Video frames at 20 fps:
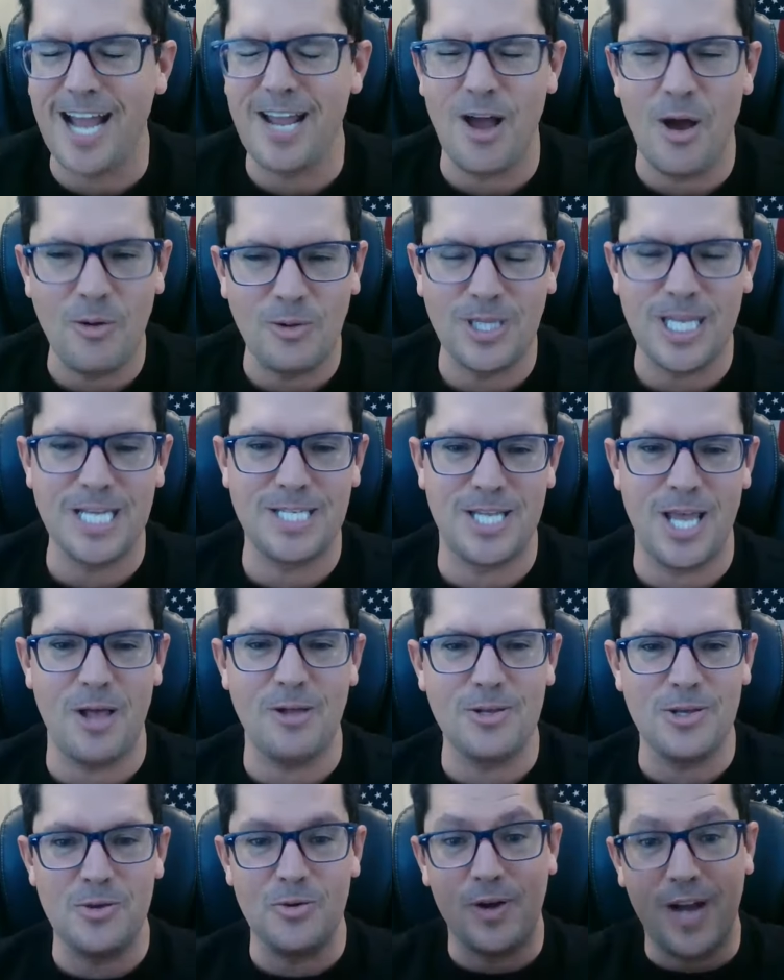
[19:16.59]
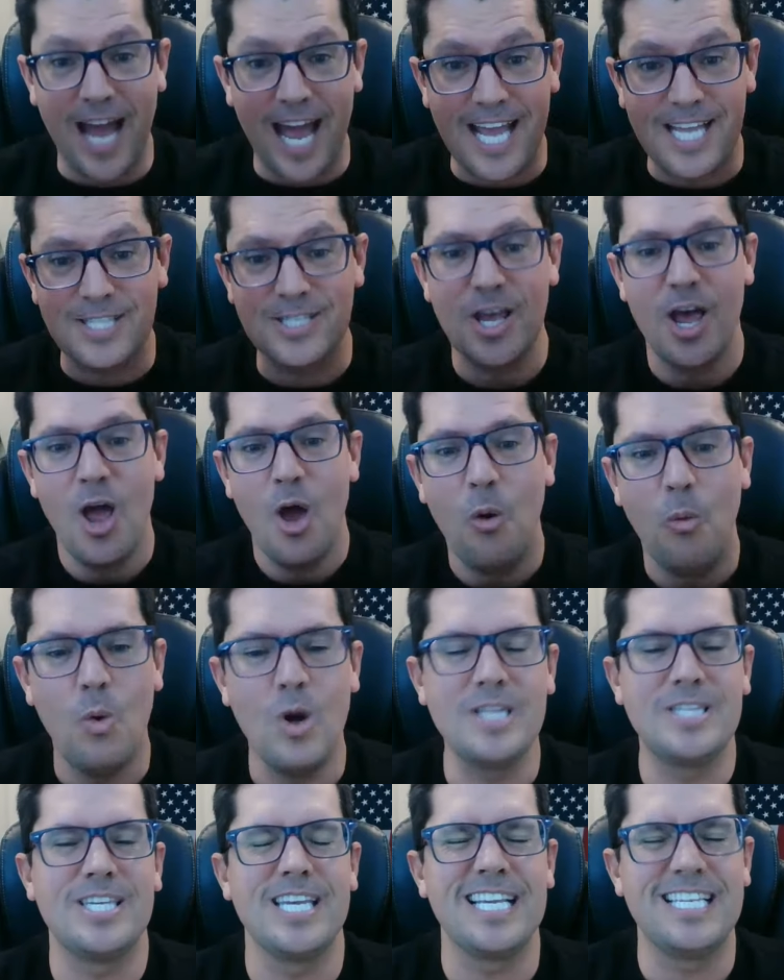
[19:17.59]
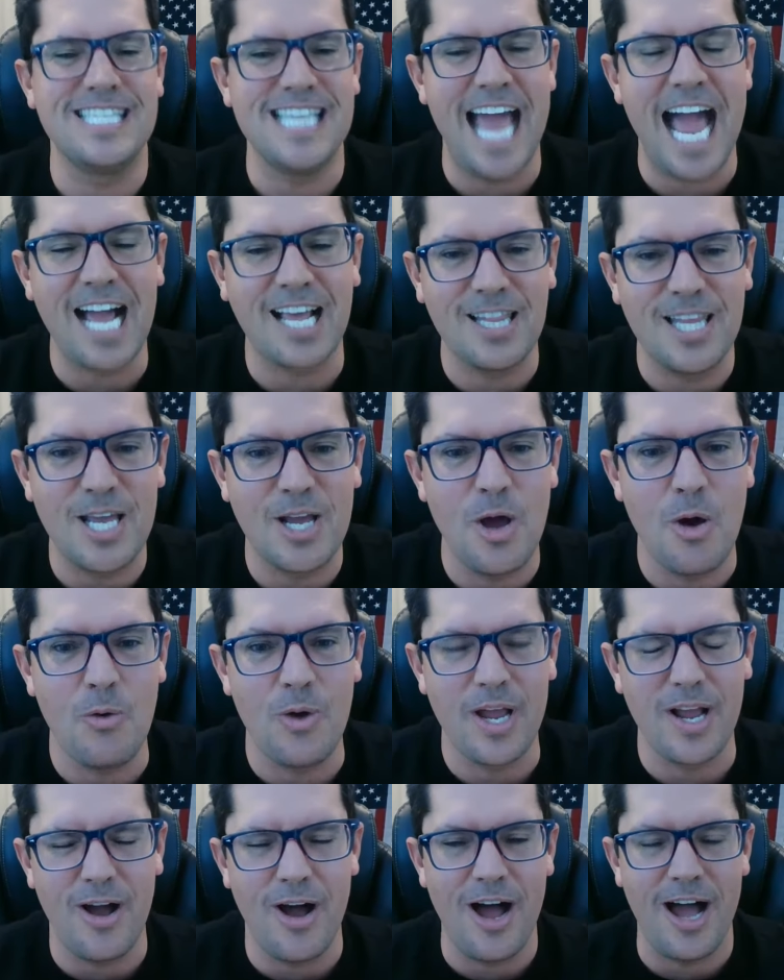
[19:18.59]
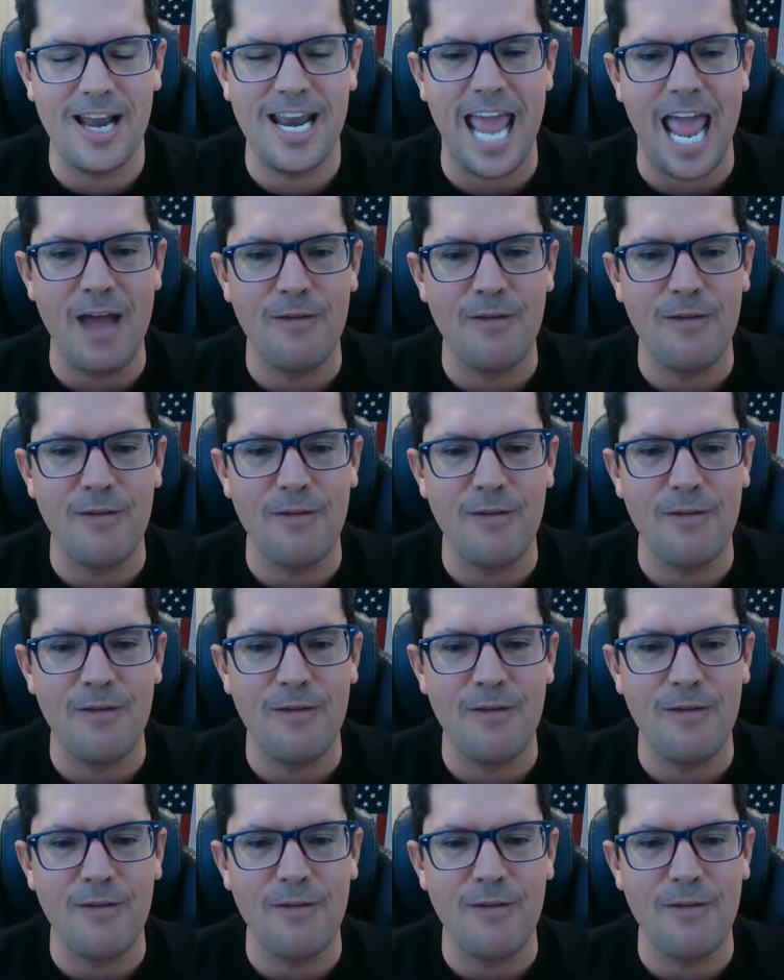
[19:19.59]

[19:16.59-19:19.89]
I only tell you guys what's exactly going on